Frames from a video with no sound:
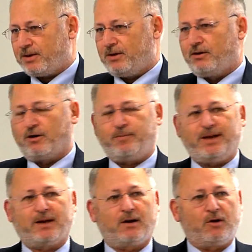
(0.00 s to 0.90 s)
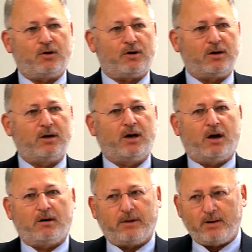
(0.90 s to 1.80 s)
In European law,
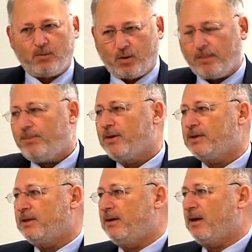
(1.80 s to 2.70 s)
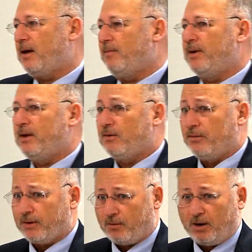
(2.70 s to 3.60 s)
only one person in the company, called
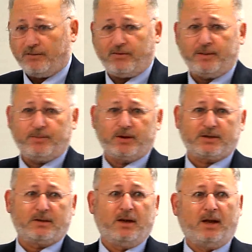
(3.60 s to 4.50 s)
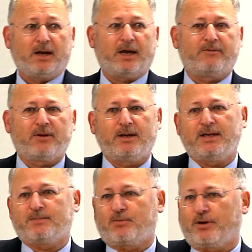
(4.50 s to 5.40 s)
the qualified person, can
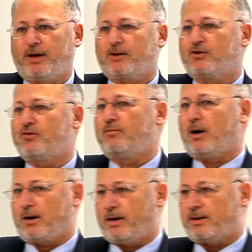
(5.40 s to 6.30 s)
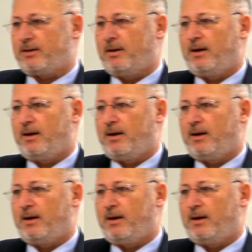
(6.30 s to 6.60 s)
release product to market.